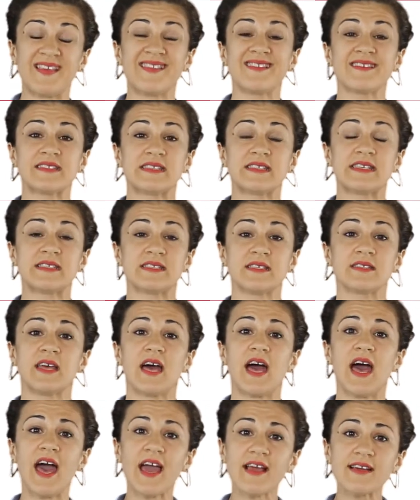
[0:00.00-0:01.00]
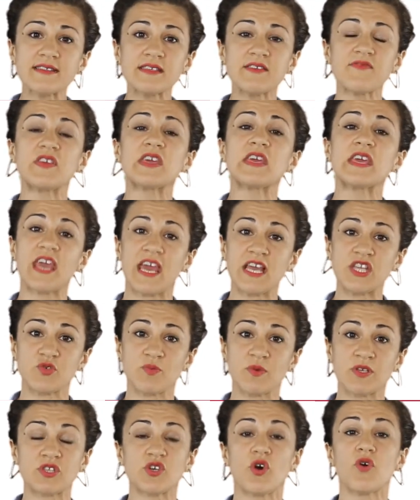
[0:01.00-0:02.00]
is an active
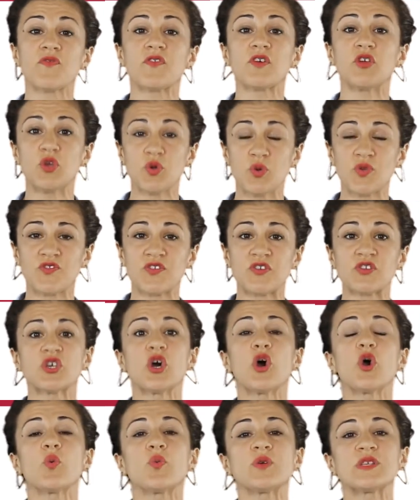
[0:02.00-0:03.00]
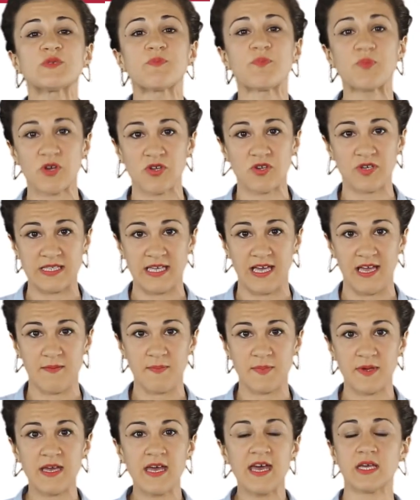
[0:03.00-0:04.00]
engagement of the users with
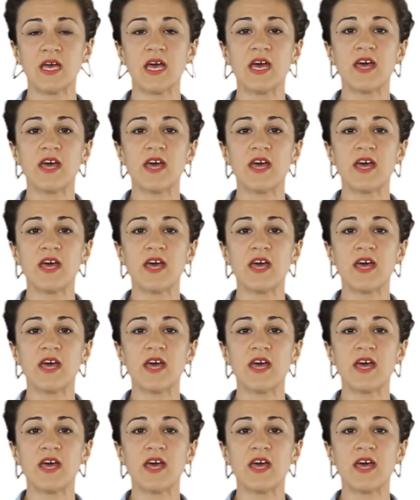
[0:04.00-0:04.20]
prototypes.